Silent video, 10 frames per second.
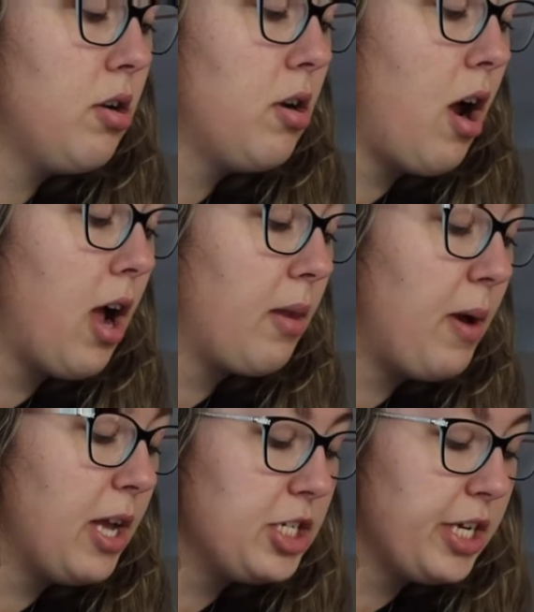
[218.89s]
crock
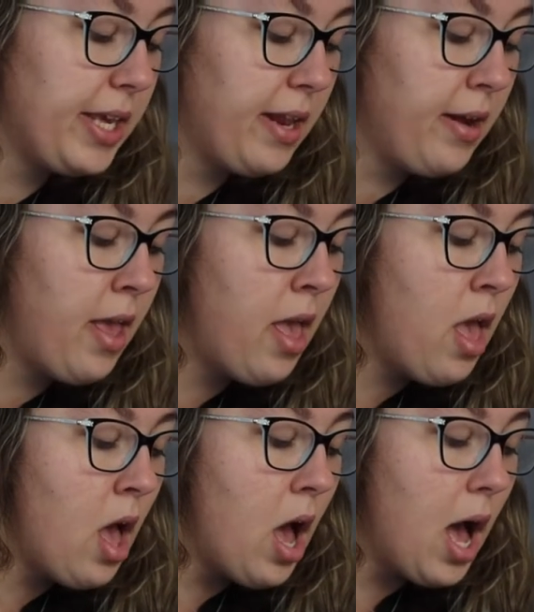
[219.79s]
pot chicken,
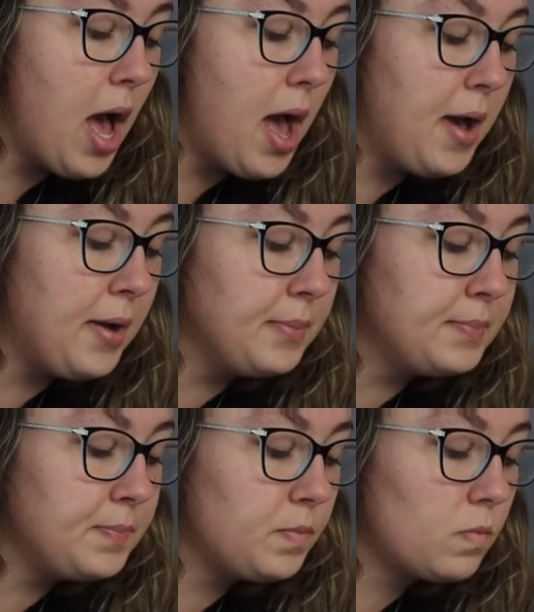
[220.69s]

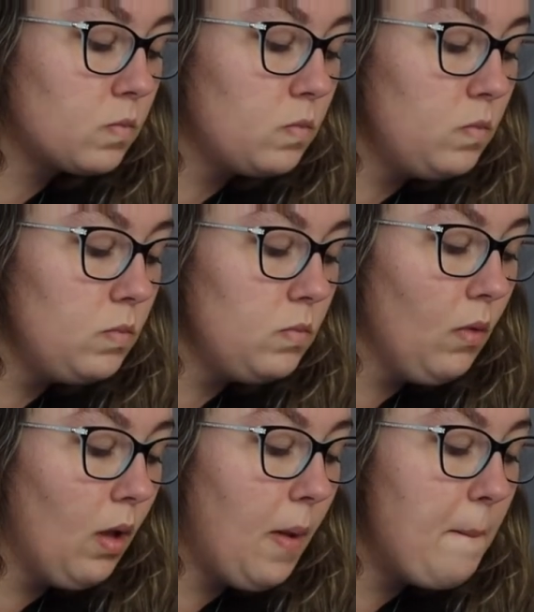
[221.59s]
um,
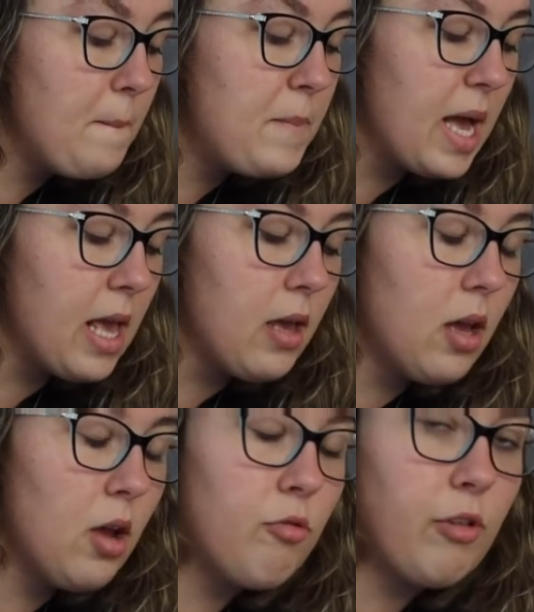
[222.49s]
but
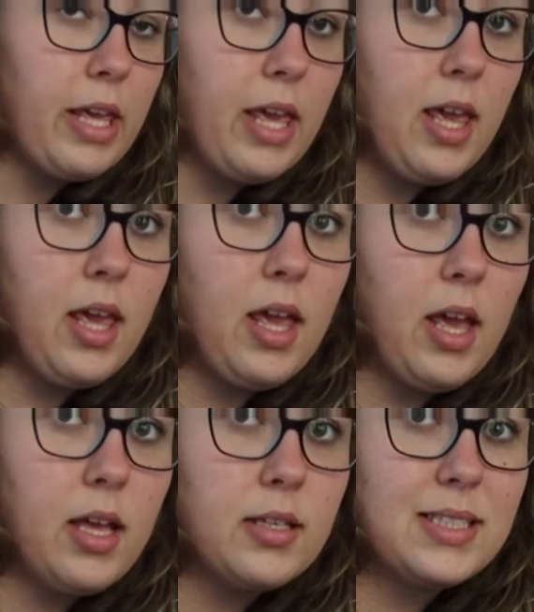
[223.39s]

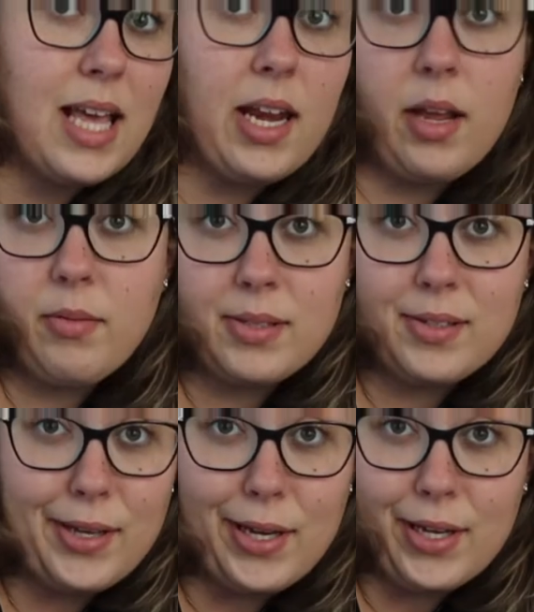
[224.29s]
Ricky said it was
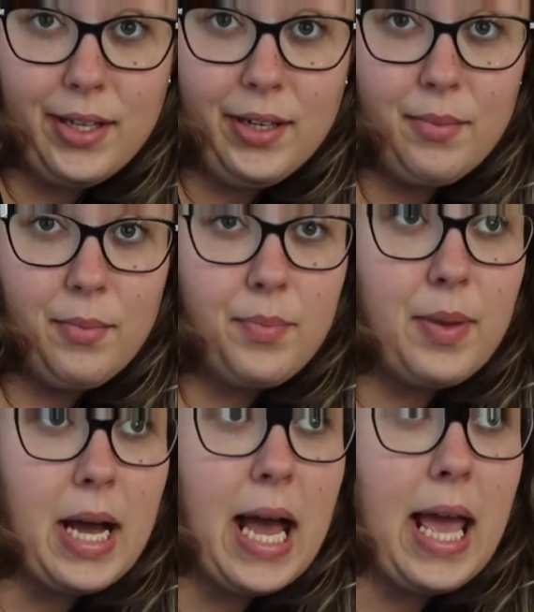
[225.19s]
good,
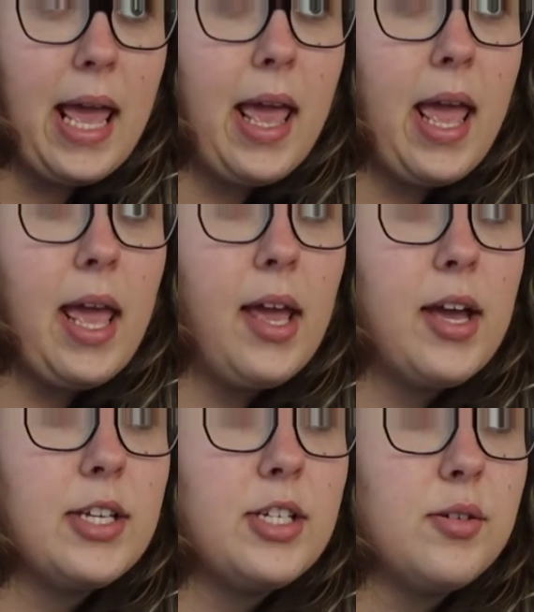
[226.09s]
but it
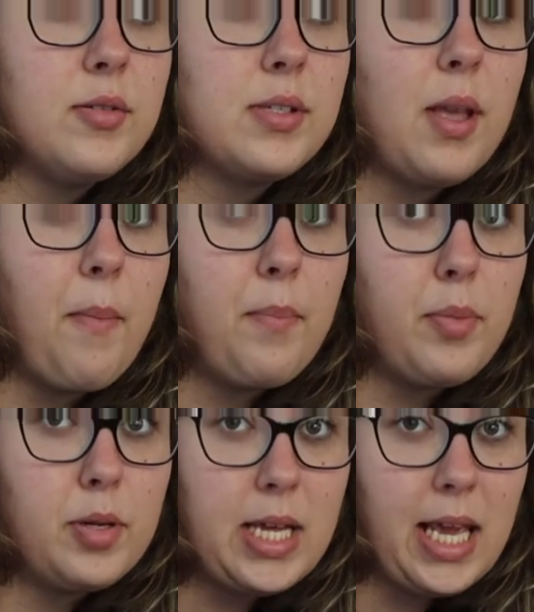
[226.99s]
could use some
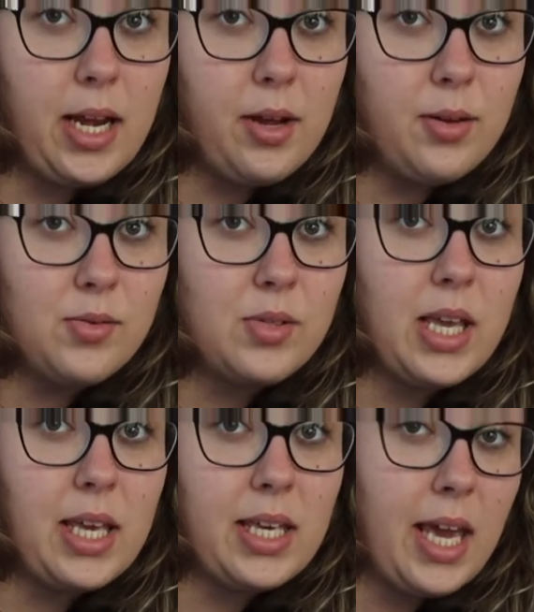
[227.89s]
potatoes
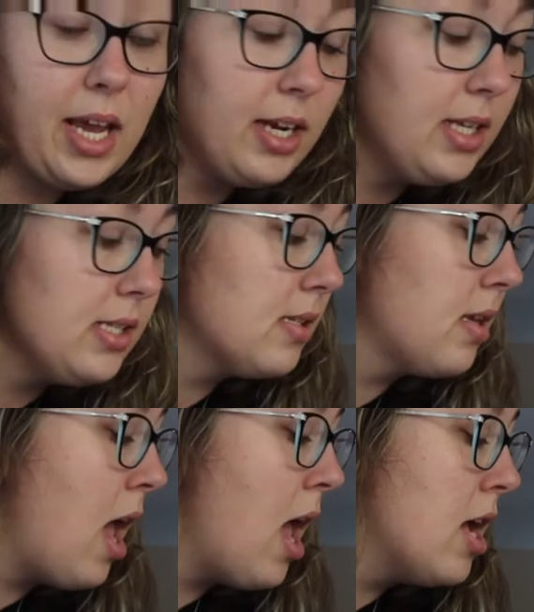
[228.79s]
and carrots.
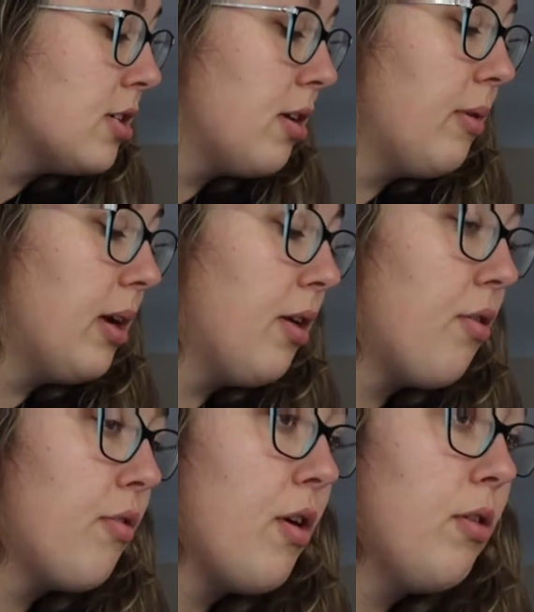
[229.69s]
So I'm gonna
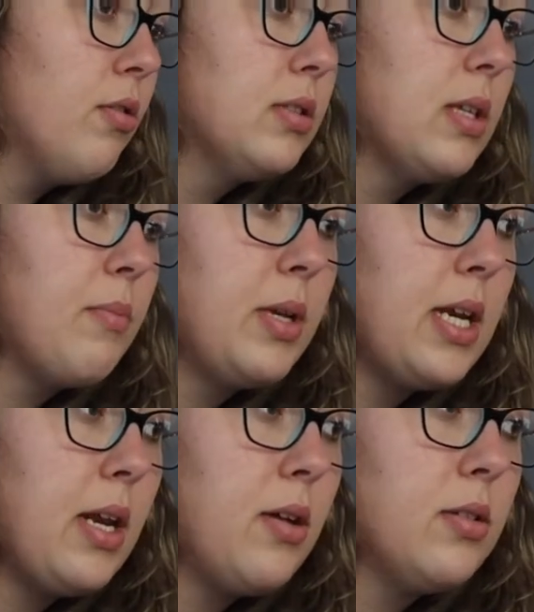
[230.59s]
throw some
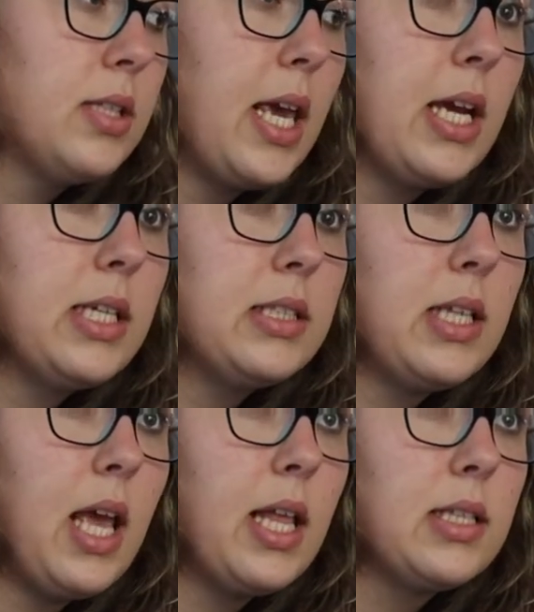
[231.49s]
potatoes, carrots,
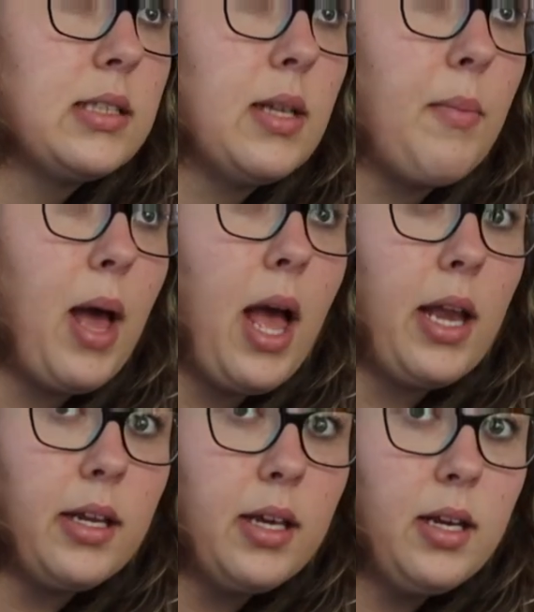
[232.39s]
and some
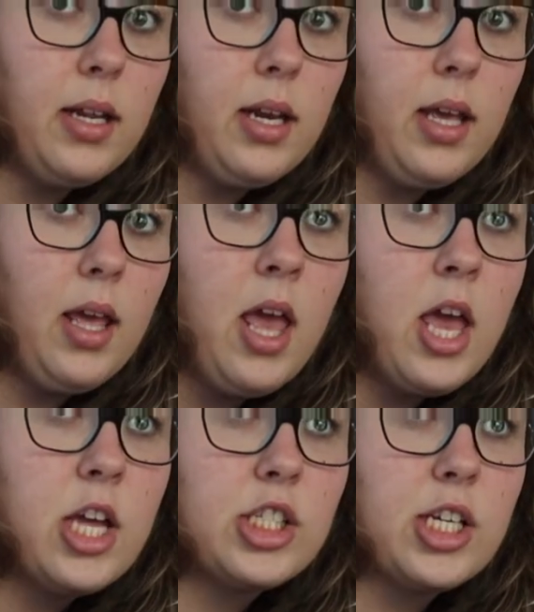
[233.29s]
onion in it
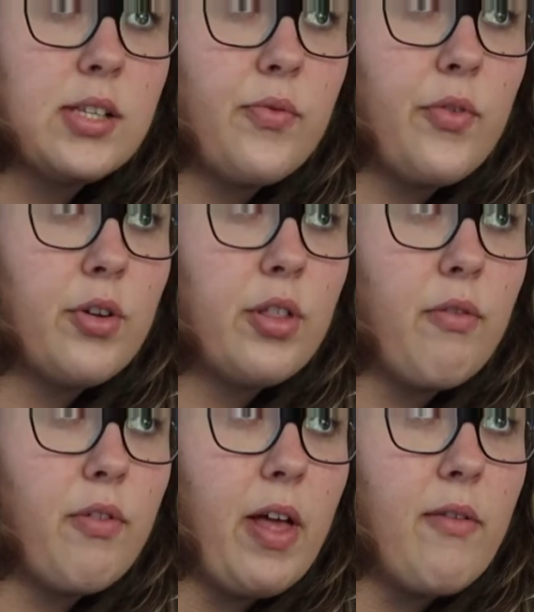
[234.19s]
just for the
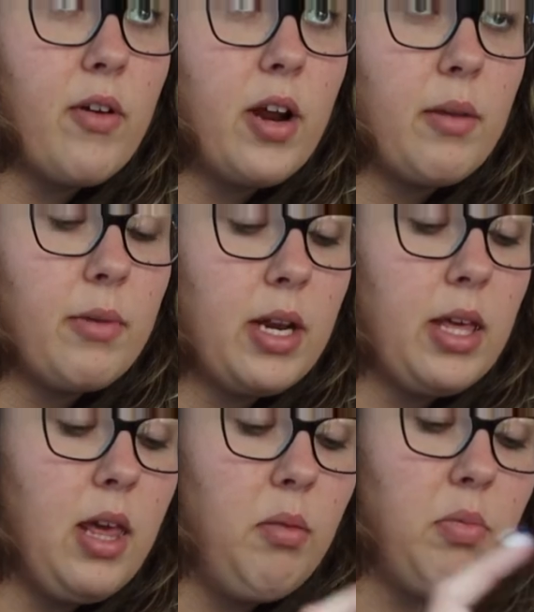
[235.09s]
flavor. I'm gonna
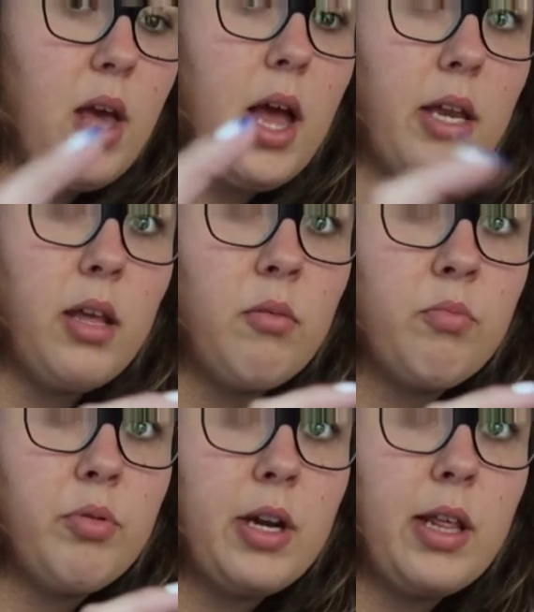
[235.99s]
keep the onion
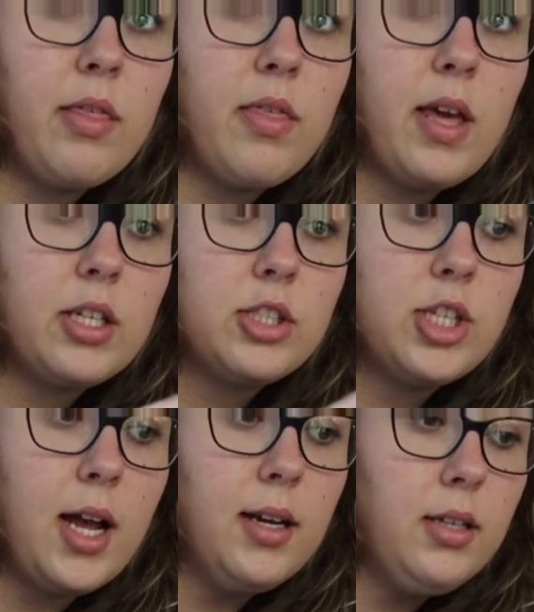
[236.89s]
pretty thick
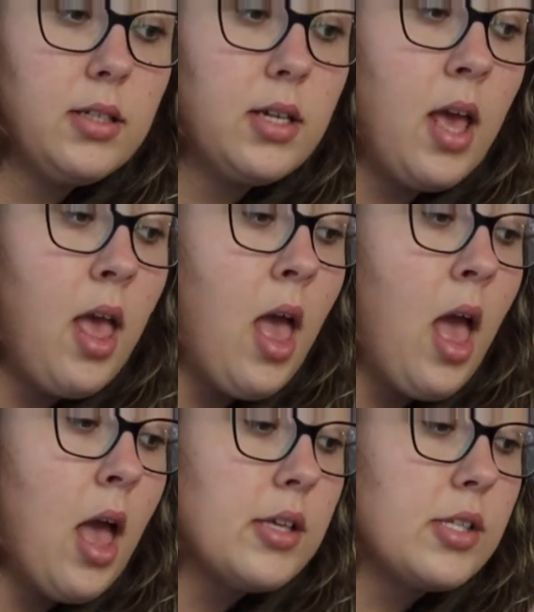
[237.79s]
chunked
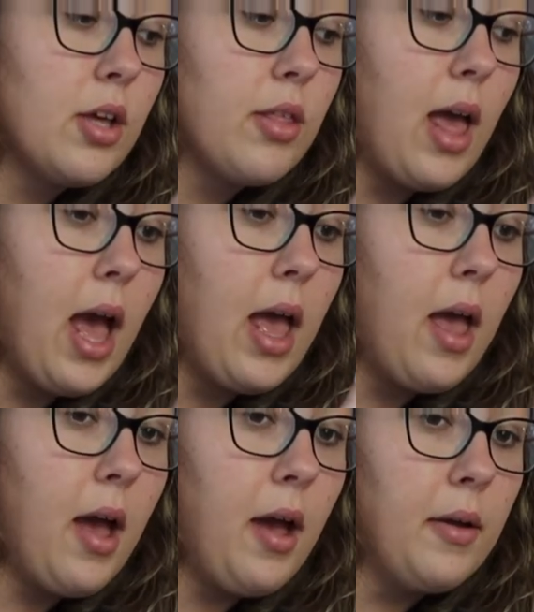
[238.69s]
so that
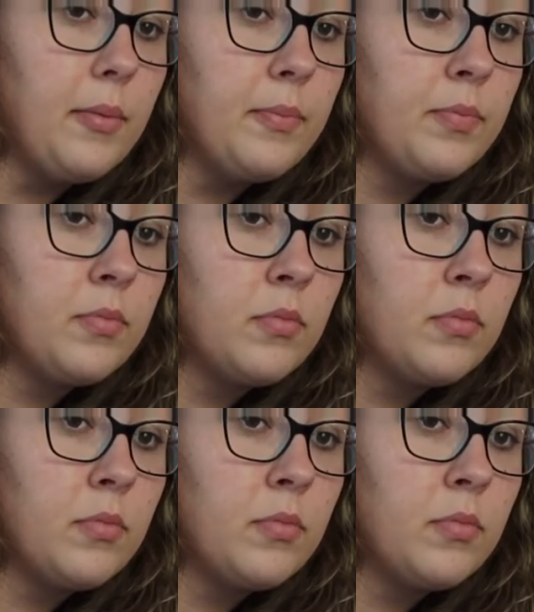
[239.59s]
um,